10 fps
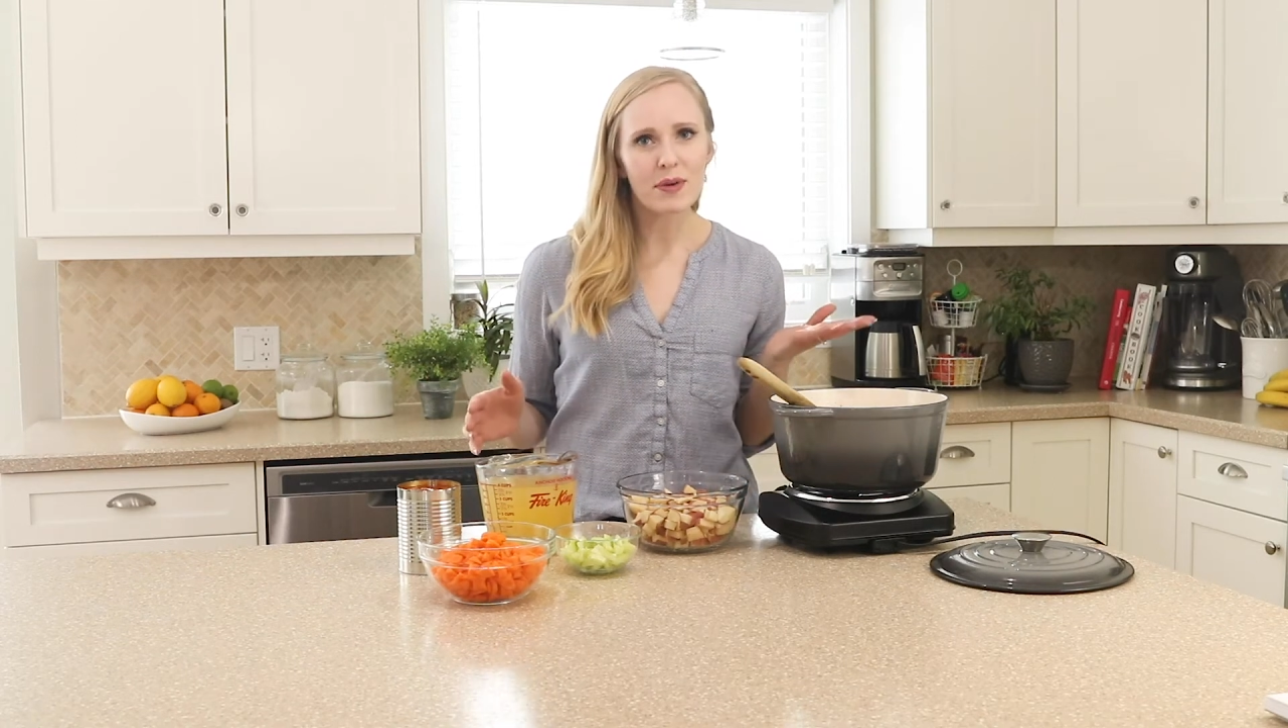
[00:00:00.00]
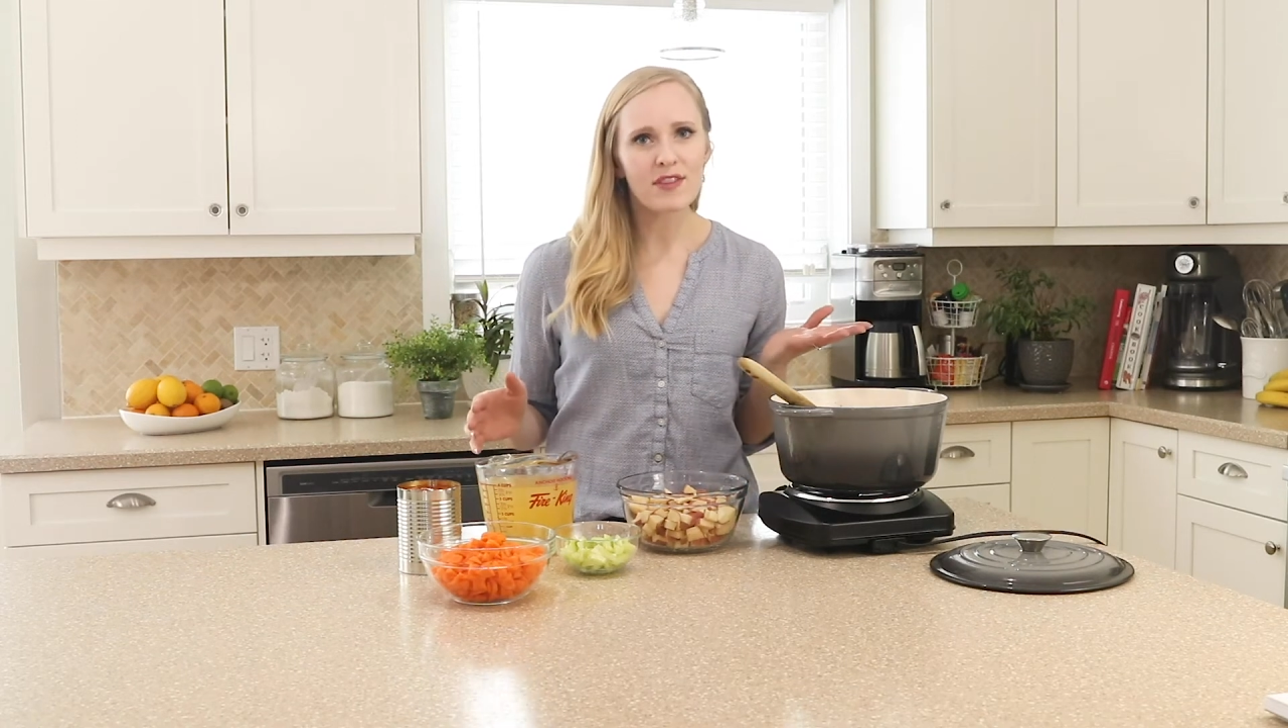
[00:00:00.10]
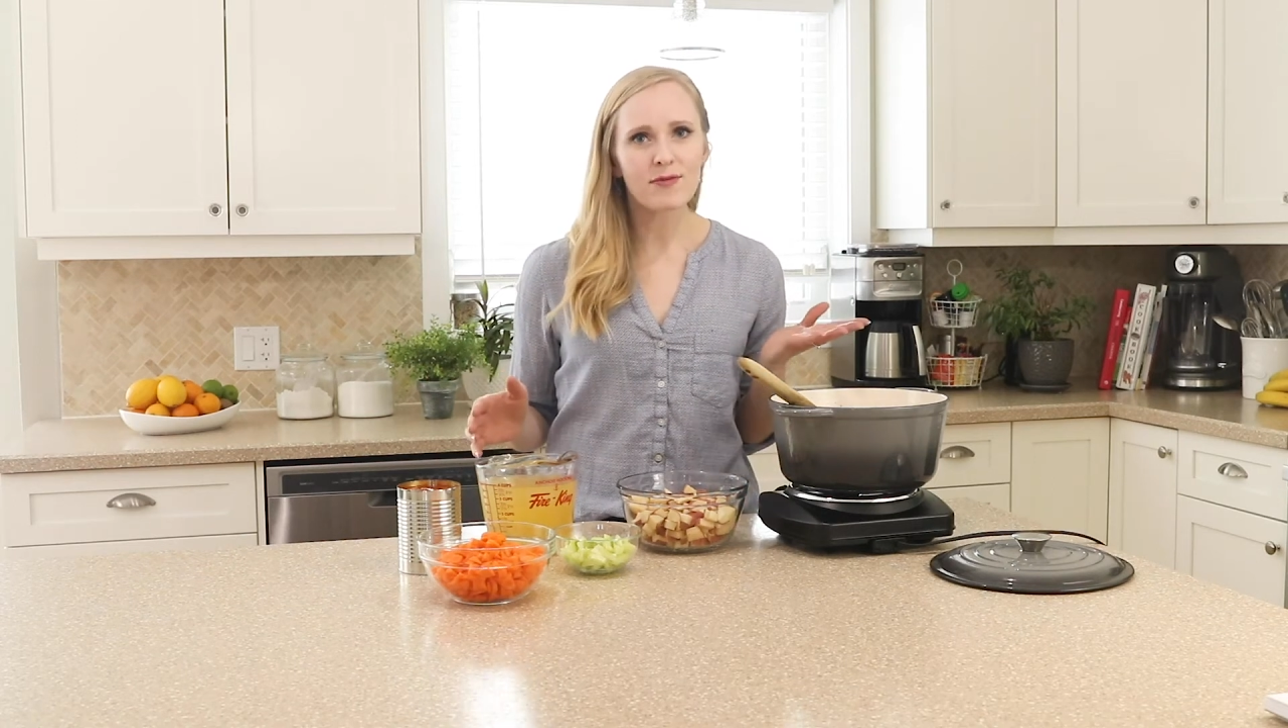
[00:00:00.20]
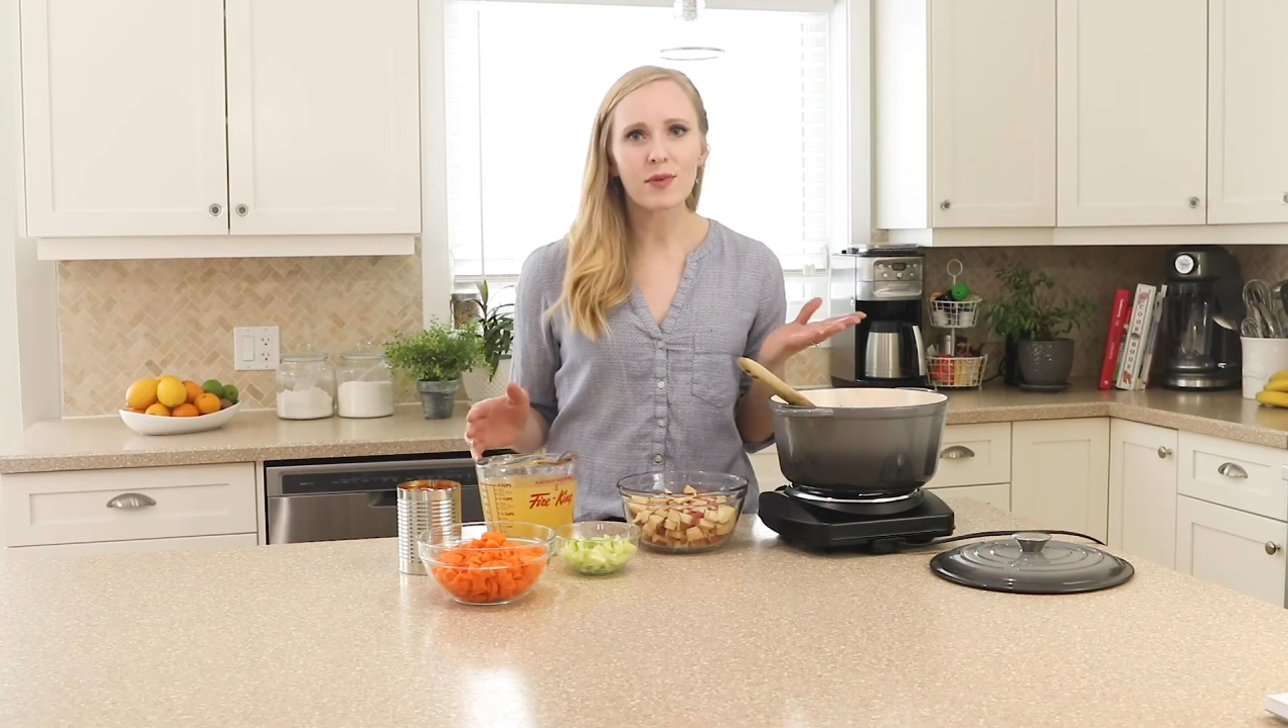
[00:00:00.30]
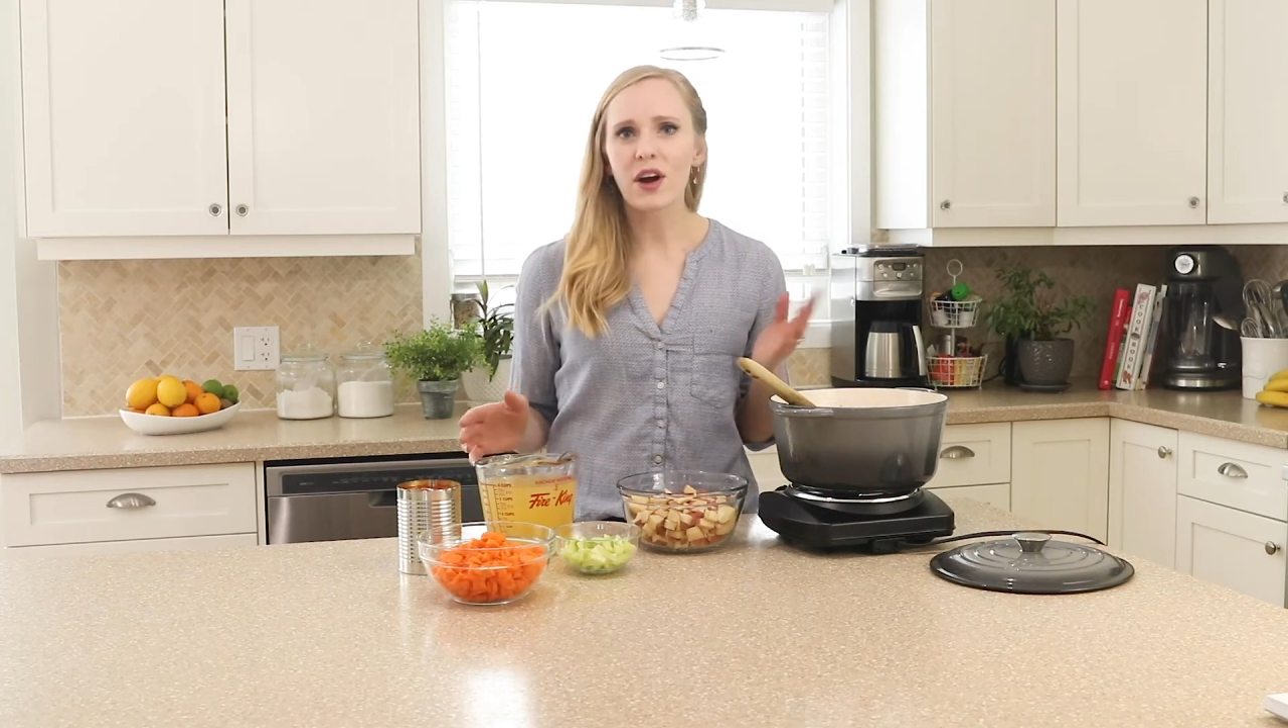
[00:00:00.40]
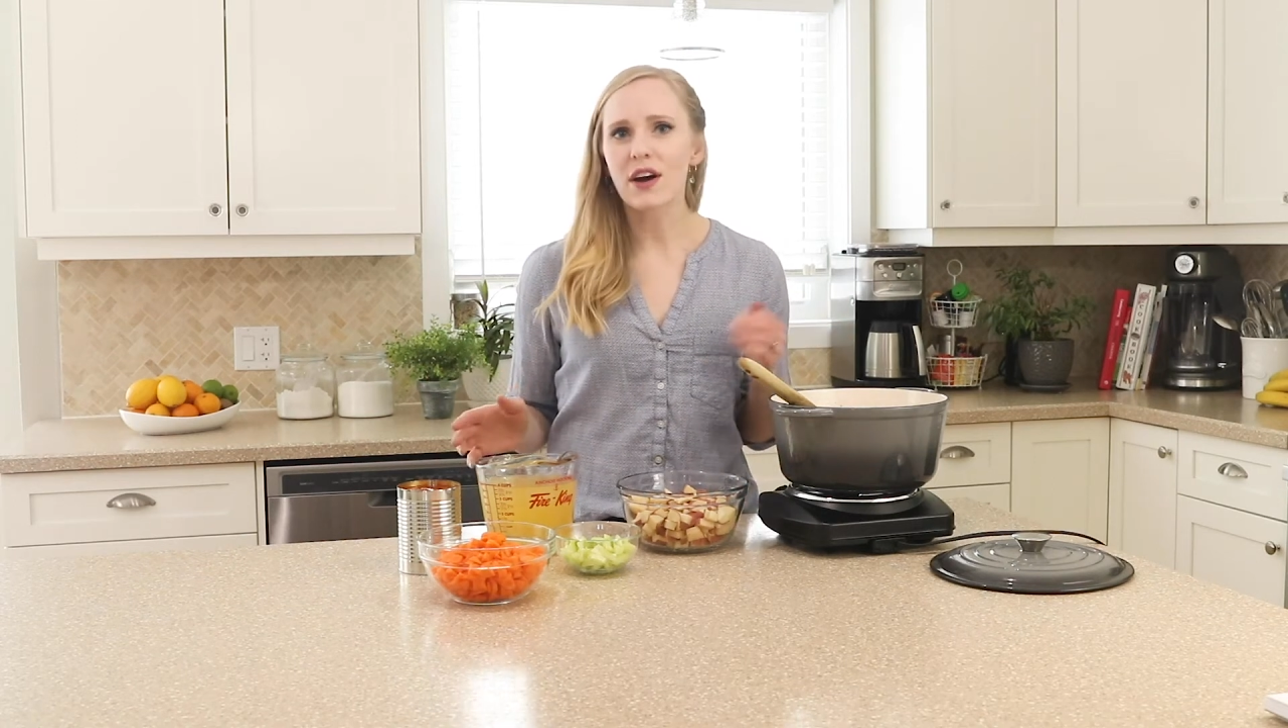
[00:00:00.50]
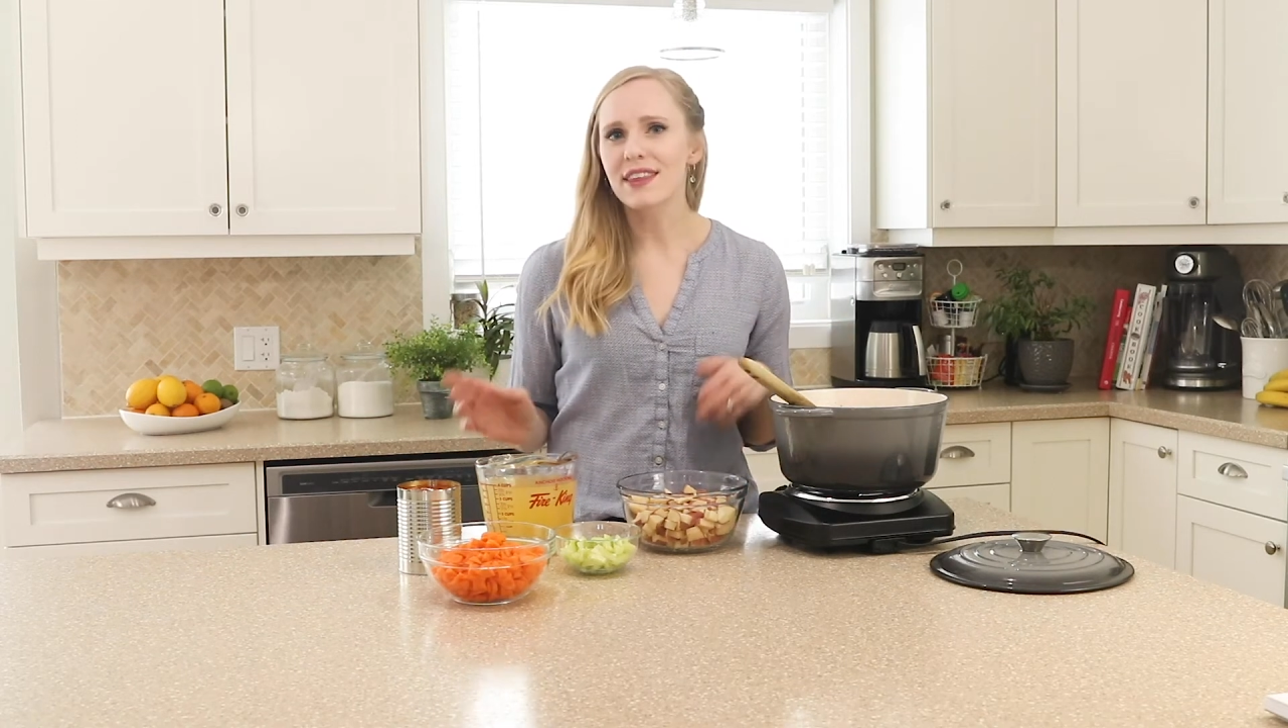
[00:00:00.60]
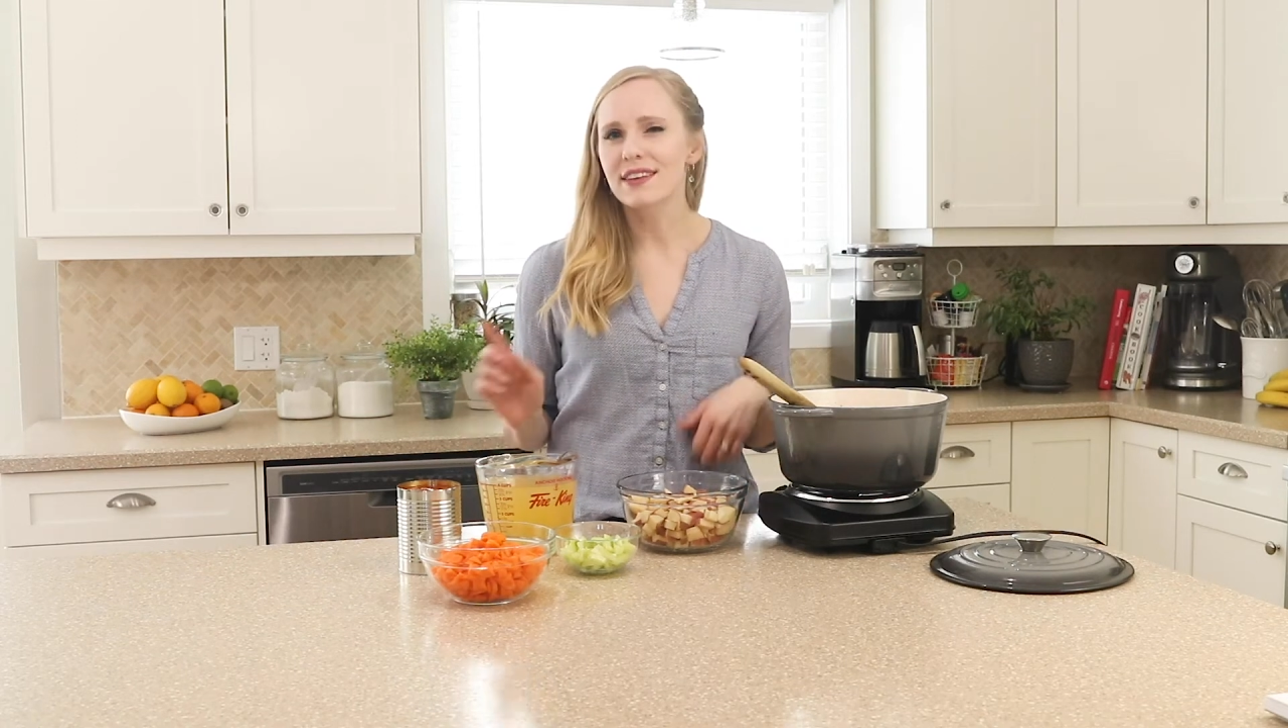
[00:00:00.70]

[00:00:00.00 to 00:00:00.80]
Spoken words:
beef broth,